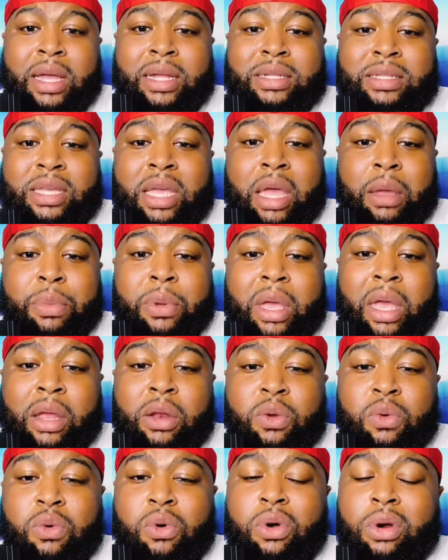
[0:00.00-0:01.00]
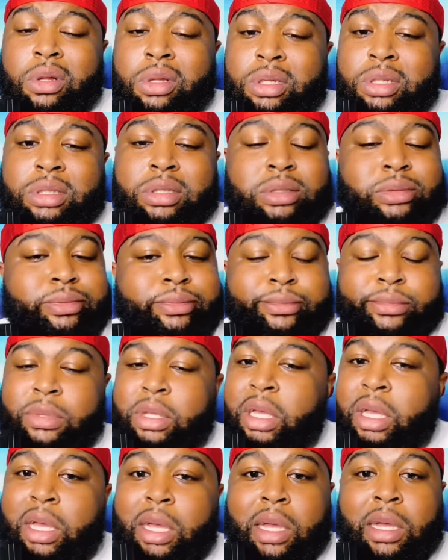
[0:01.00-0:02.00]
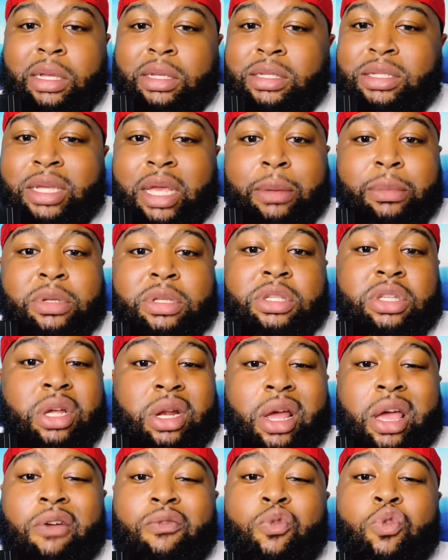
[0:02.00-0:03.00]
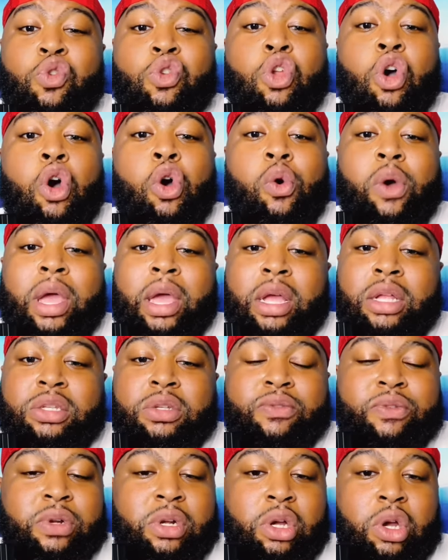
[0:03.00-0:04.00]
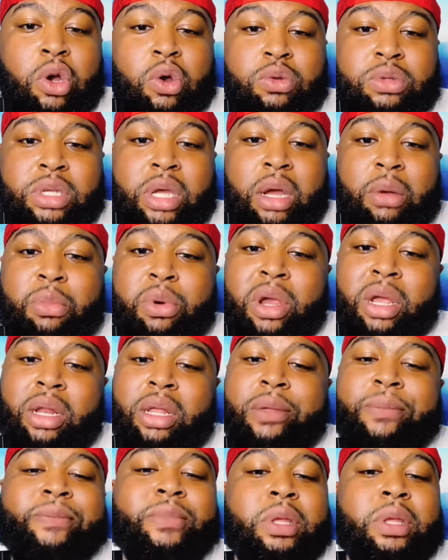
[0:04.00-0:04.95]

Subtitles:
Tampa at New Orleans. Jameis is going to have no answer for the GOAT Tom Brady.